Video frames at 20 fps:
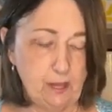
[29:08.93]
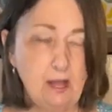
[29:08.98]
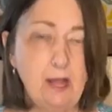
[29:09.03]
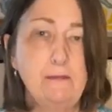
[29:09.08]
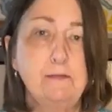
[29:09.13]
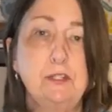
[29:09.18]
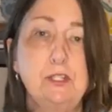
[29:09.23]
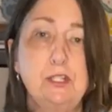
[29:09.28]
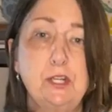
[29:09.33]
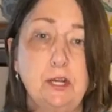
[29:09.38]

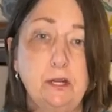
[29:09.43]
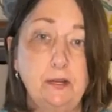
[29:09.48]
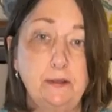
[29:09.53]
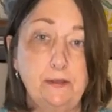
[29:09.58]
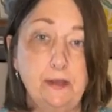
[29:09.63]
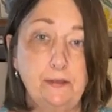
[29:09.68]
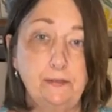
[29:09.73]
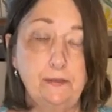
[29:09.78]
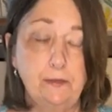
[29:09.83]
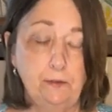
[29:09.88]
I'll have to check
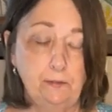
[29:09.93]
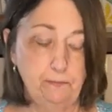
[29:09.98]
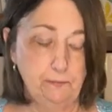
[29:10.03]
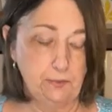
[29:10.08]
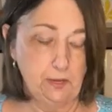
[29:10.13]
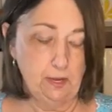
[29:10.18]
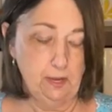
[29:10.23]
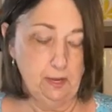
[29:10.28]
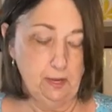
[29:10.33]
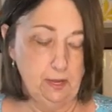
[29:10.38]
on that
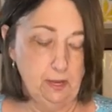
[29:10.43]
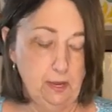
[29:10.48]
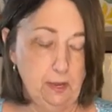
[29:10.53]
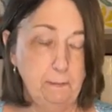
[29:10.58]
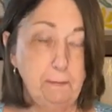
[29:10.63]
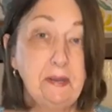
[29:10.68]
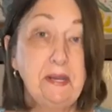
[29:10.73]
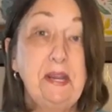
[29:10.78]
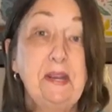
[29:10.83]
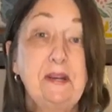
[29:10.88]
though.
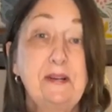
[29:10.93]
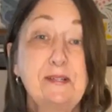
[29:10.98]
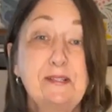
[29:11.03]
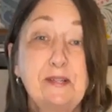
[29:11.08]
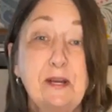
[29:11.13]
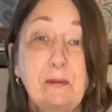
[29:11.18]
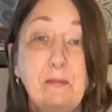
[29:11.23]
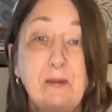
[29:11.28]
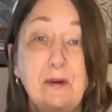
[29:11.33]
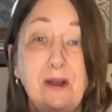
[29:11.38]
But
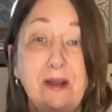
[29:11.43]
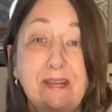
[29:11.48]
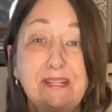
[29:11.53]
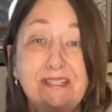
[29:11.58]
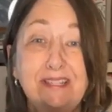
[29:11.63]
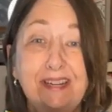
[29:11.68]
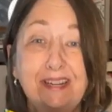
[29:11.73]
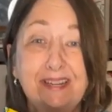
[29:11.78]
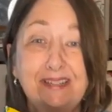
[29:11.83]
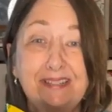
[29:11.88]
here's our
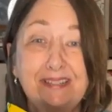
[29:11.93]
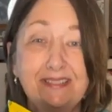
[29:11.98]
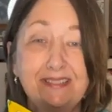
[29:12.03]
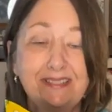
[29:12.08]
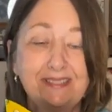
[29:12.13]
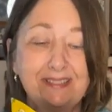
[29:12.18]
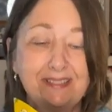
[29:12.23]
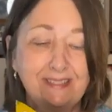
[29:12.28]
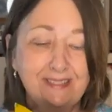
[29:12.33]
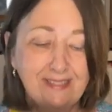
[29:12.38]

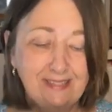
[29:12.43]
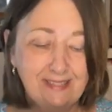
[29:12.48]
project.